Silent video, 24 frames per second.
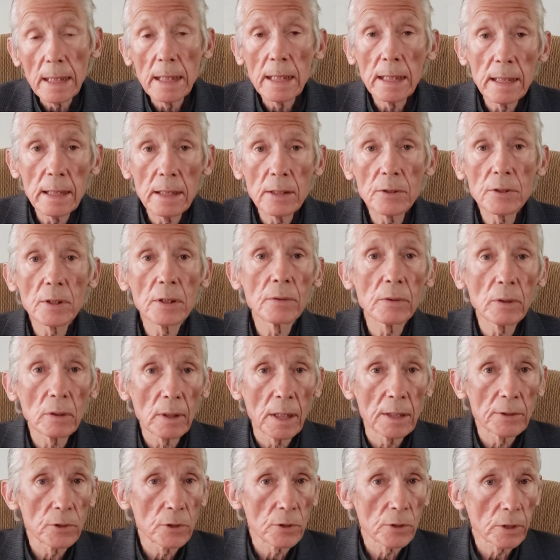it is in the
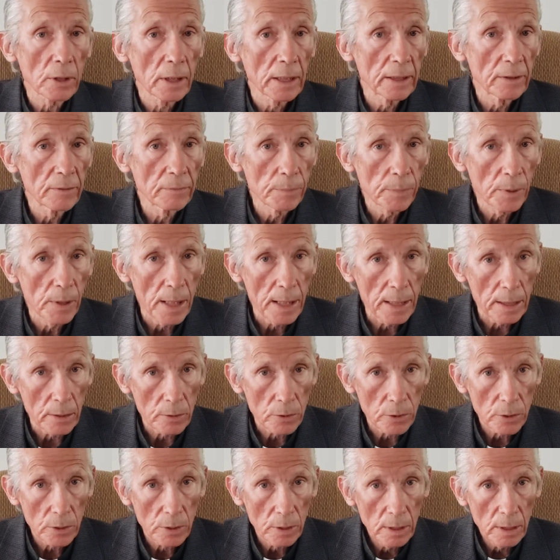legislative
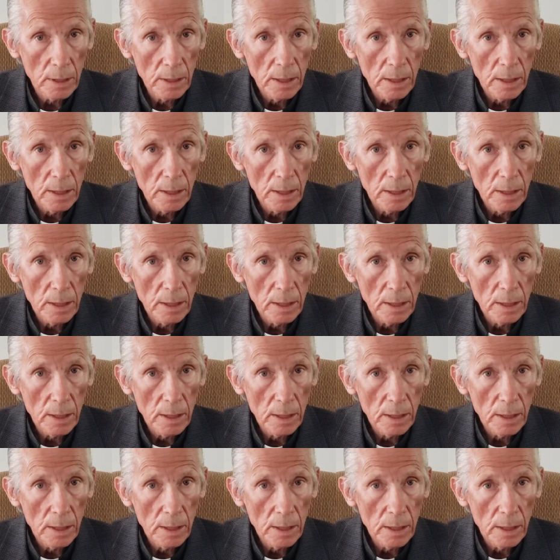branch.